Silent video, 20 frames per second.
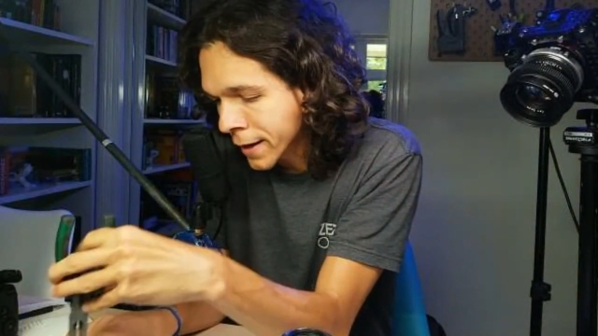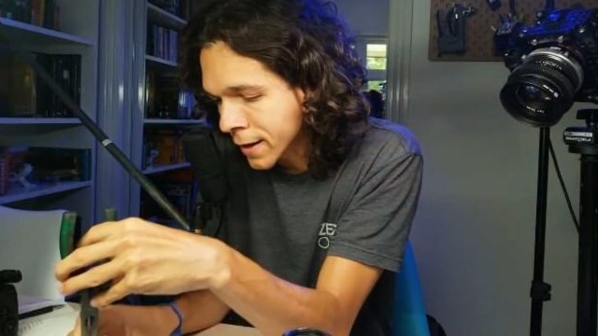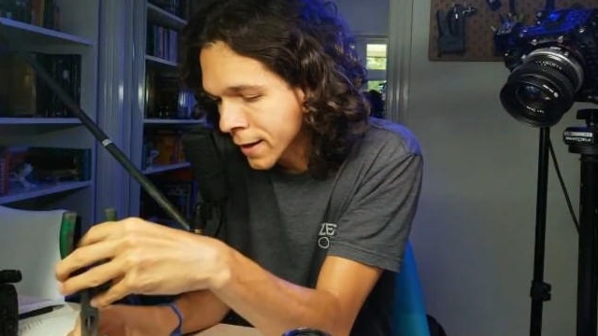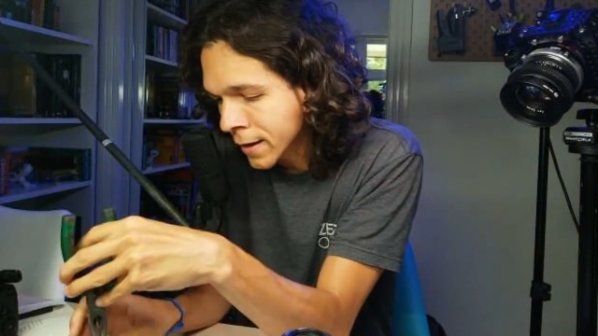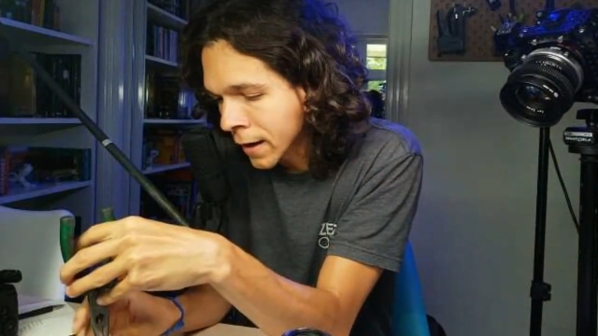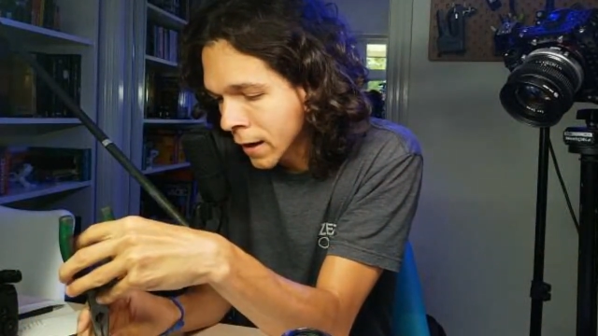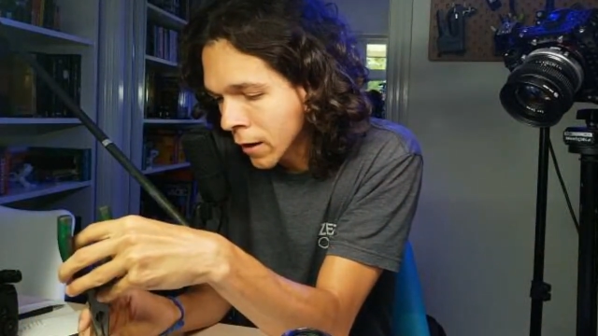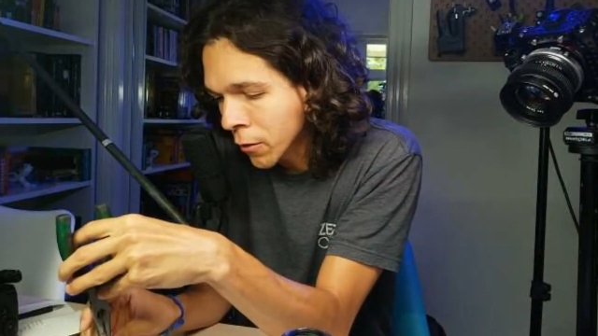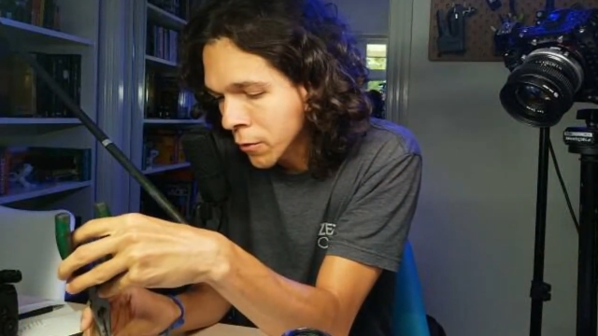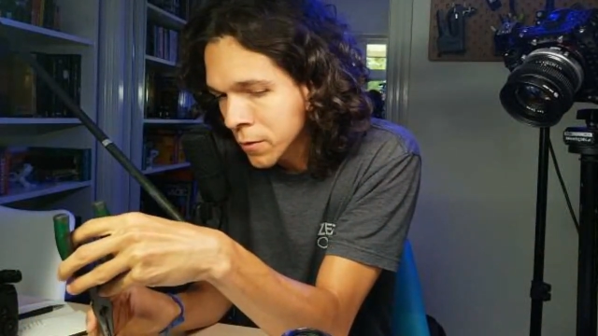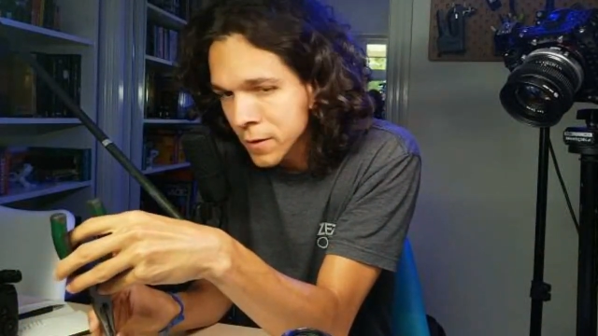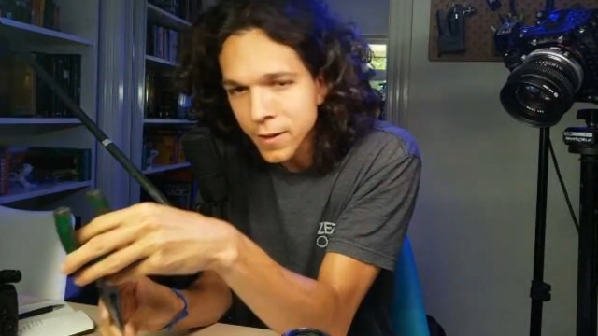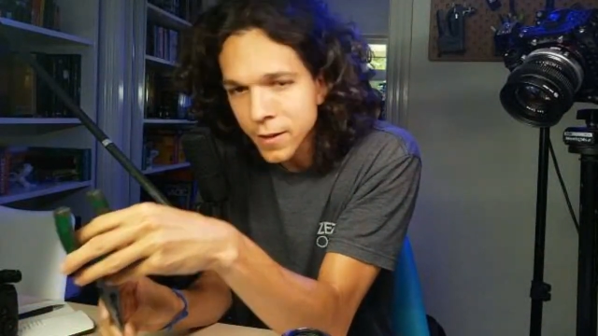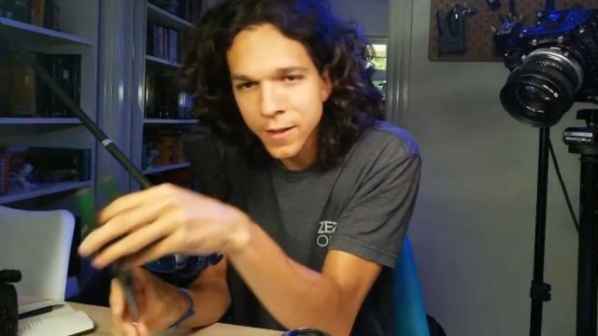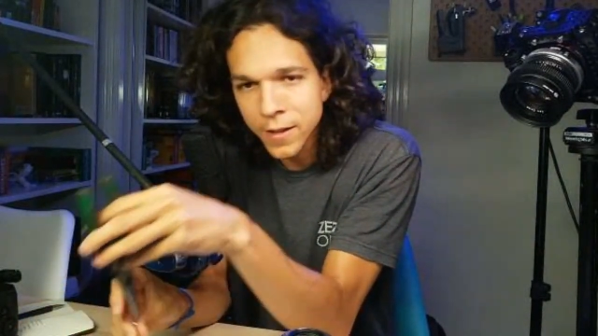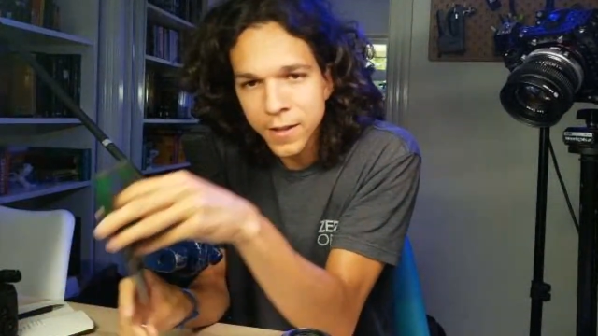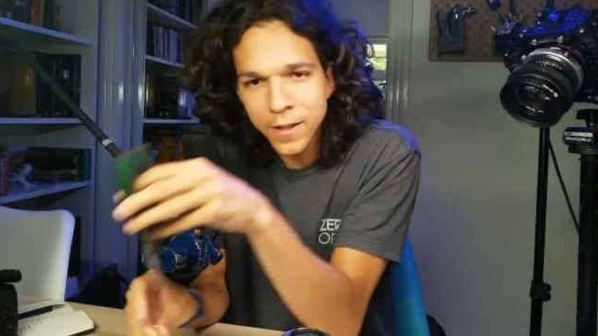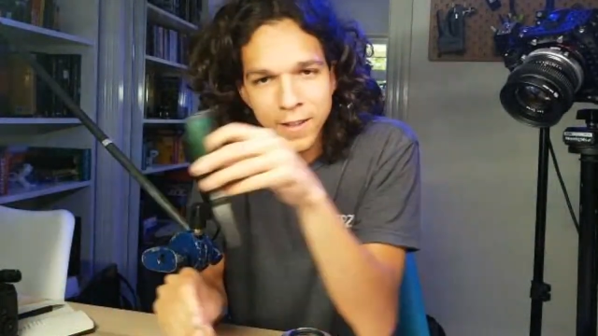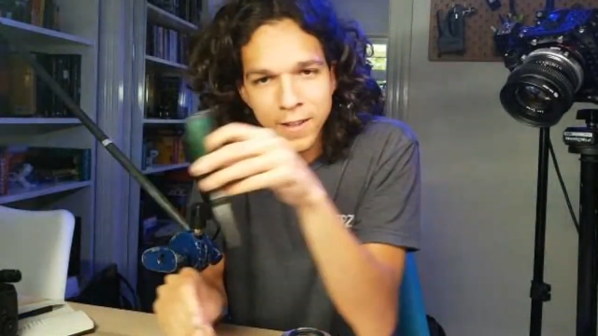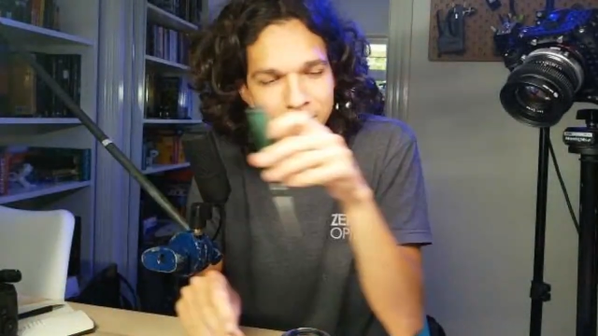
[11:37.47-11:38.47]
now.
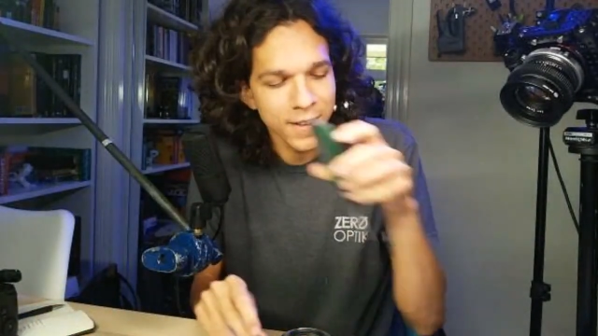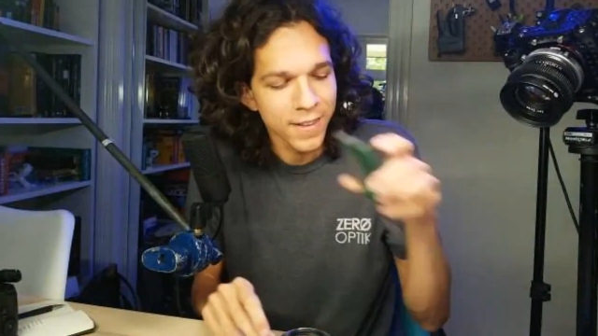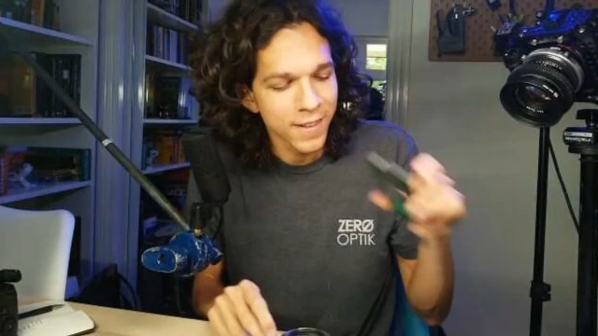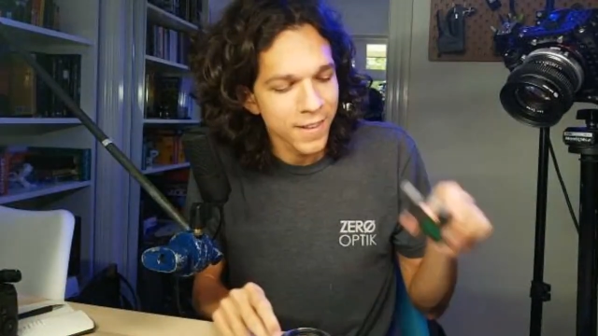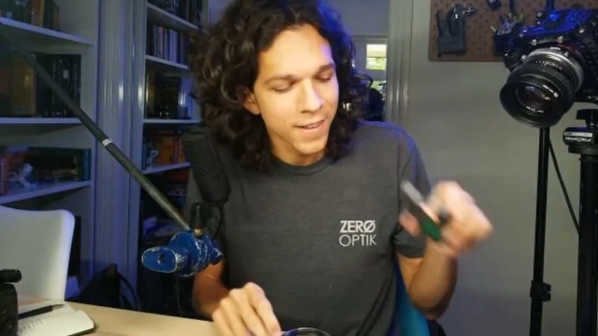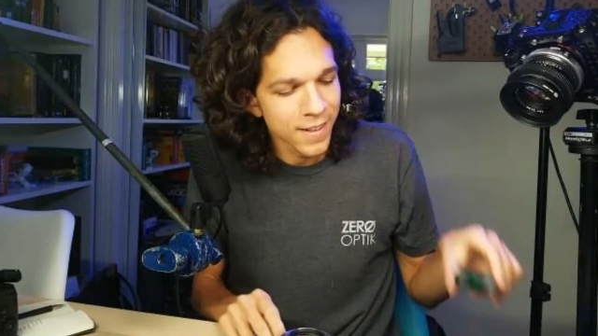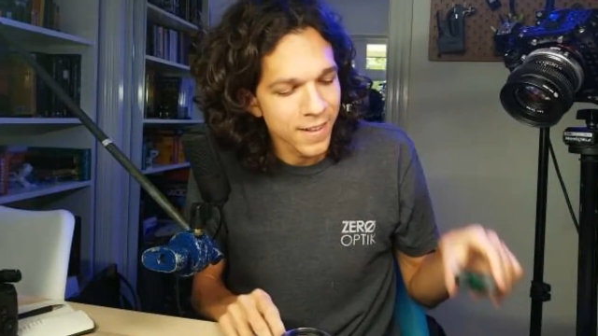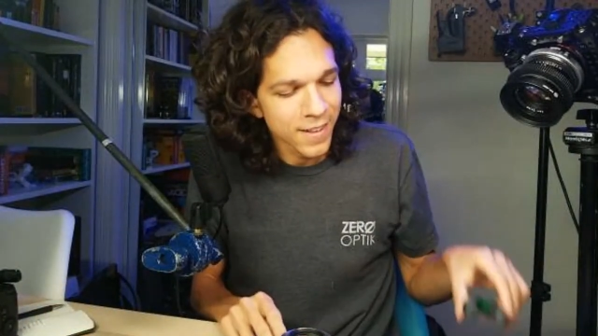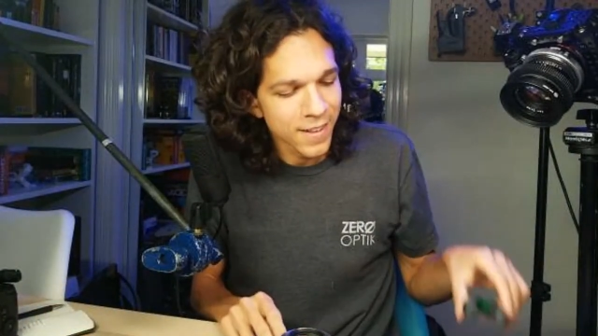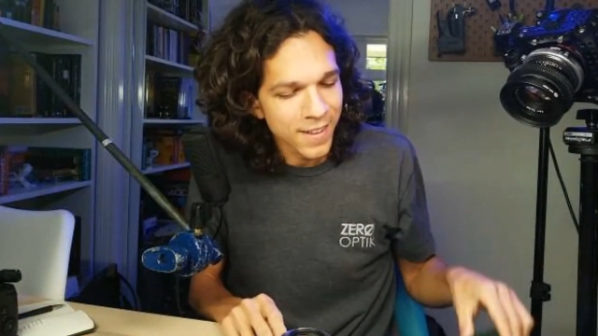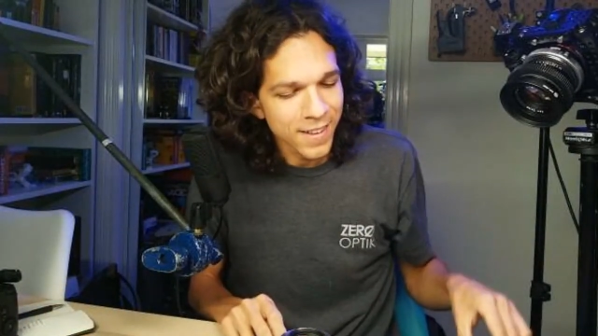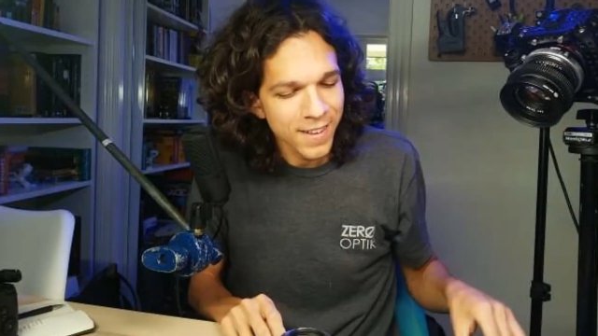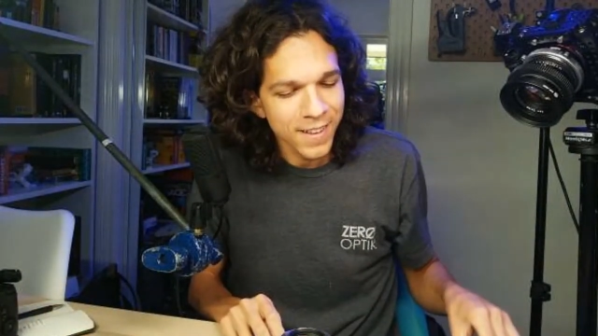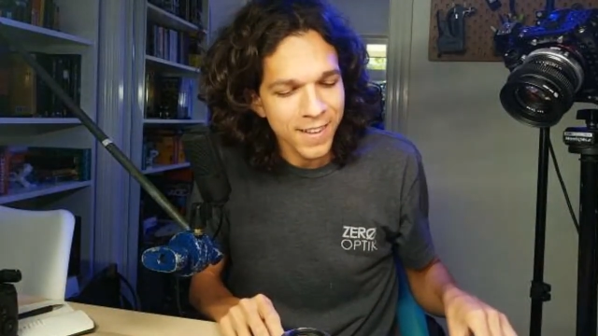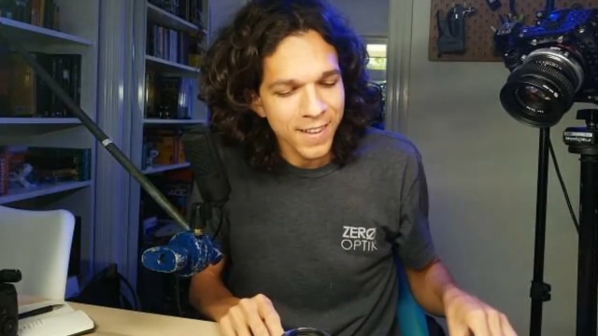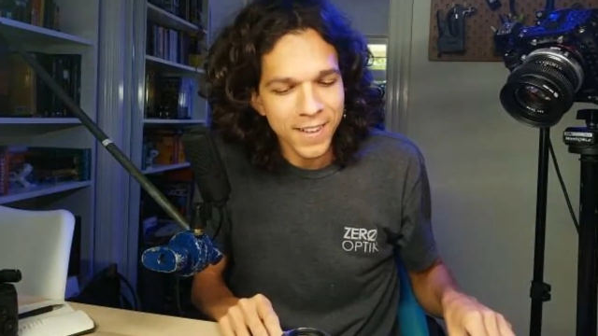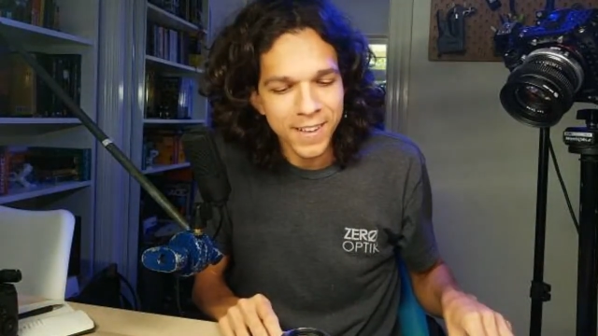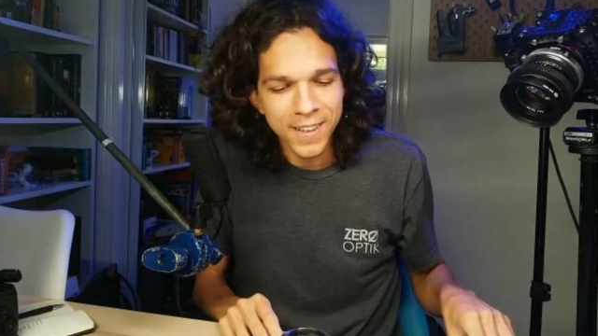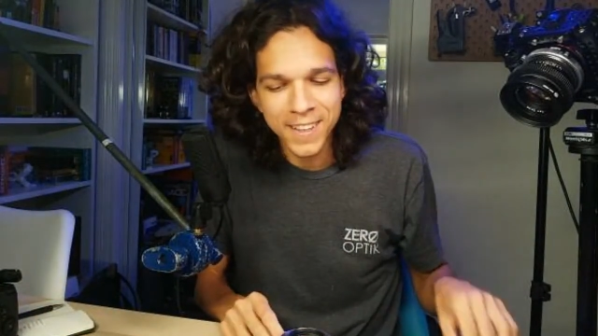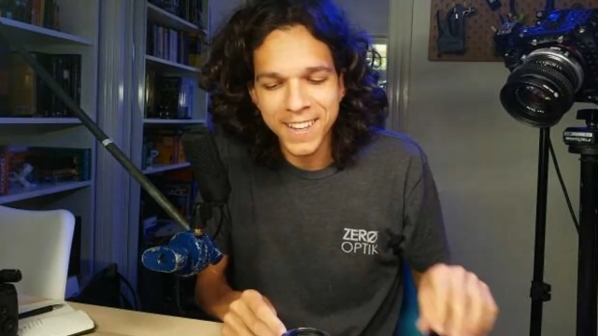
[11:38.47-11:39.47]

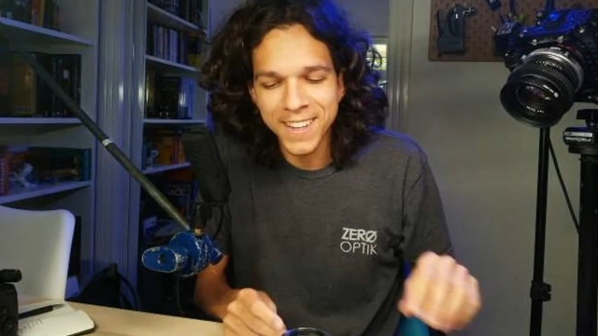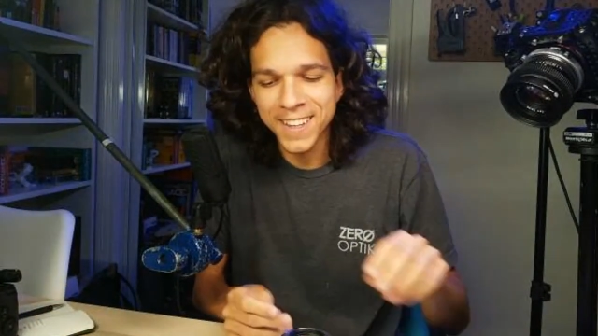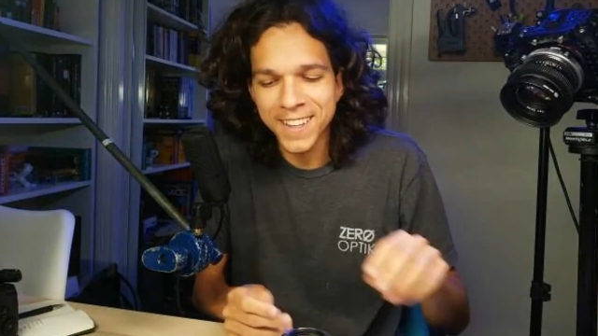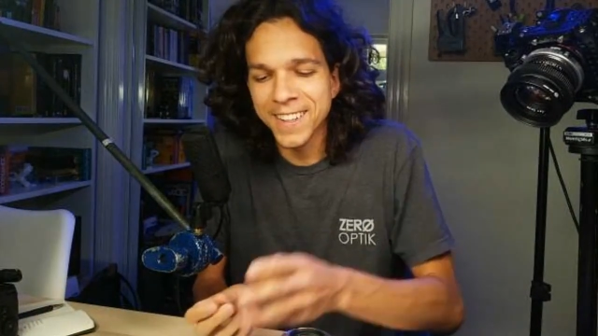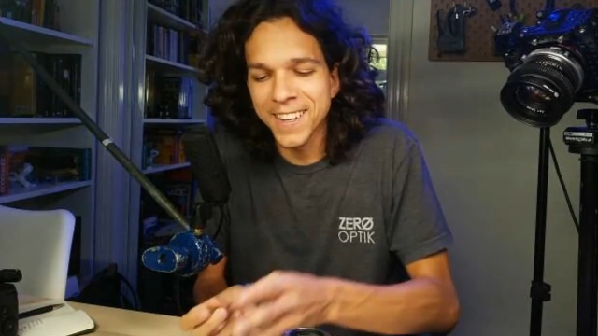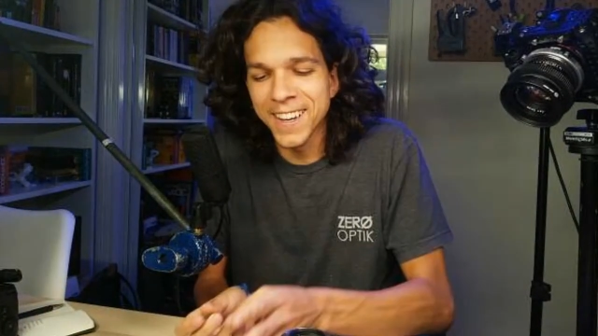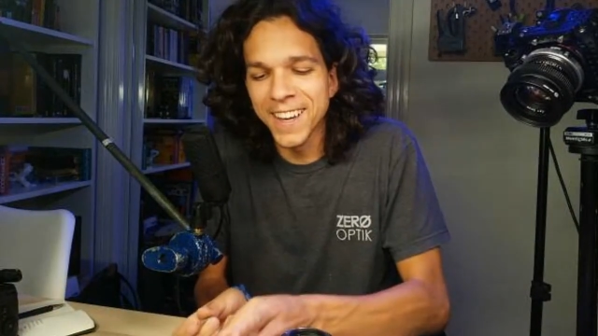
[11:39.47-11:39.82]
Uh,